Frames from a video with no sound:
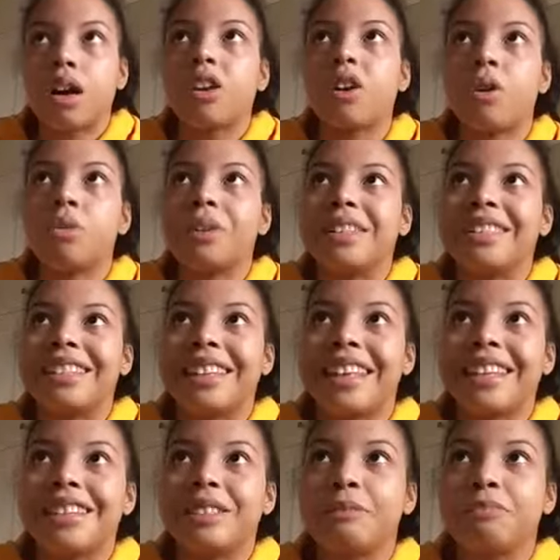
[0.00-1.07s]
I can't wait to
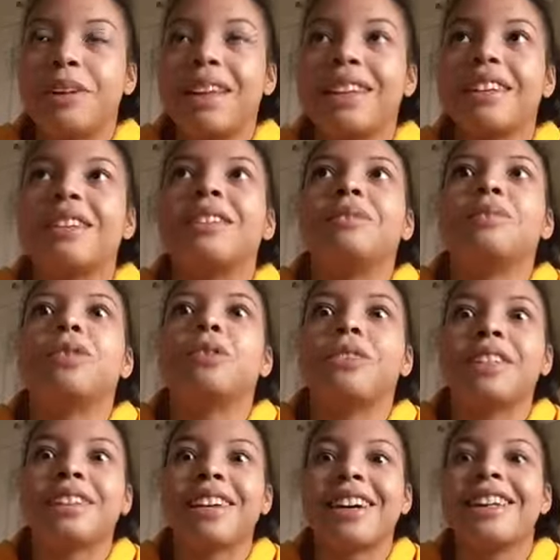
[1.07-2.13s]
get this palette. I'm so
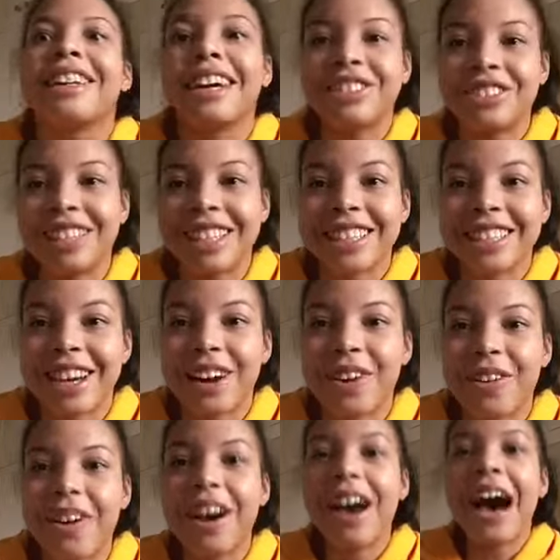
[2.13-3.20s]
excited. As you could
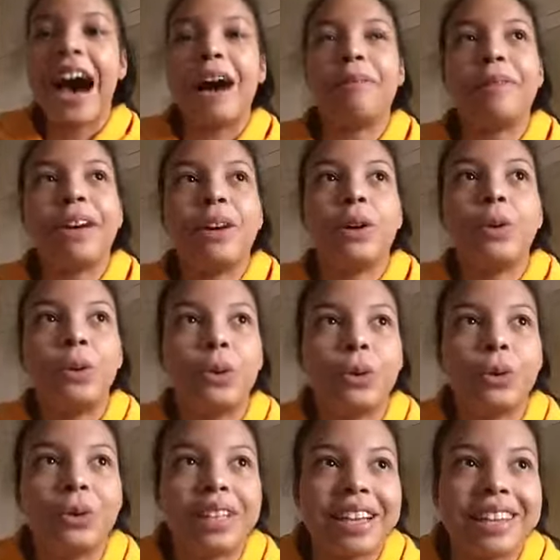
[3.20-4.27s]
tell, I'm like,
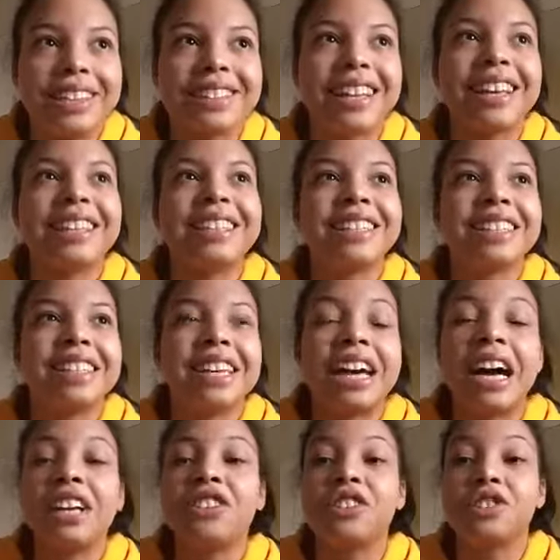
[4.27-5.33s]
yes. And
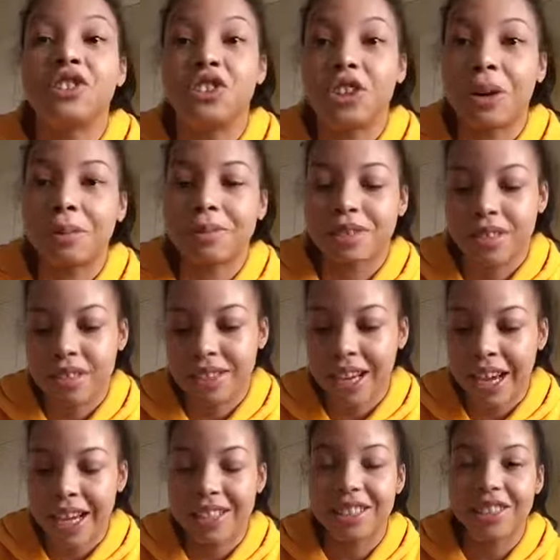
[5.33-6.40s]
yesterday I just jumped because
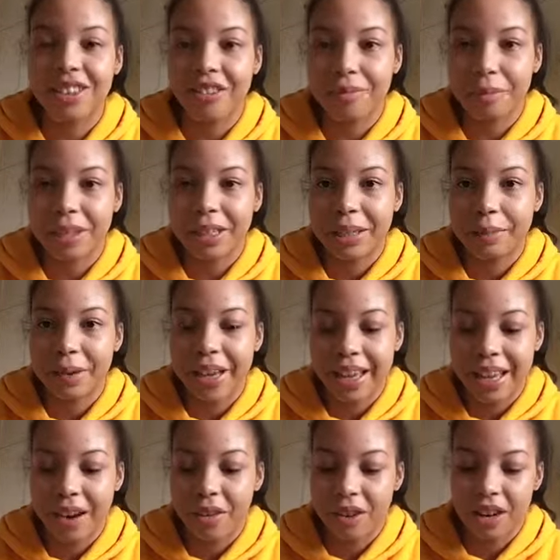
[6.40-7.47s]
I had enough money in my
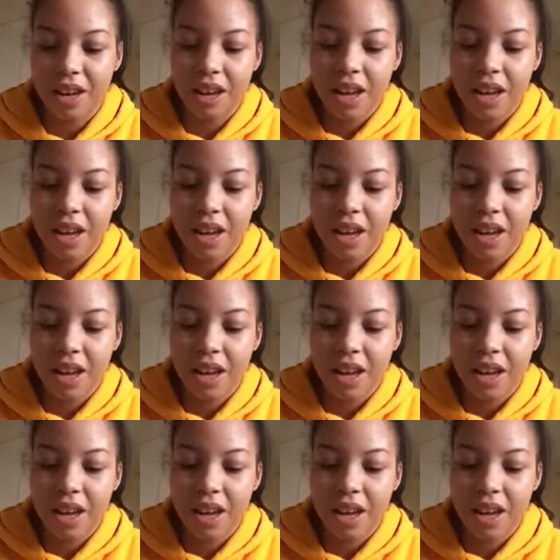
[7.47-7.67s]
account.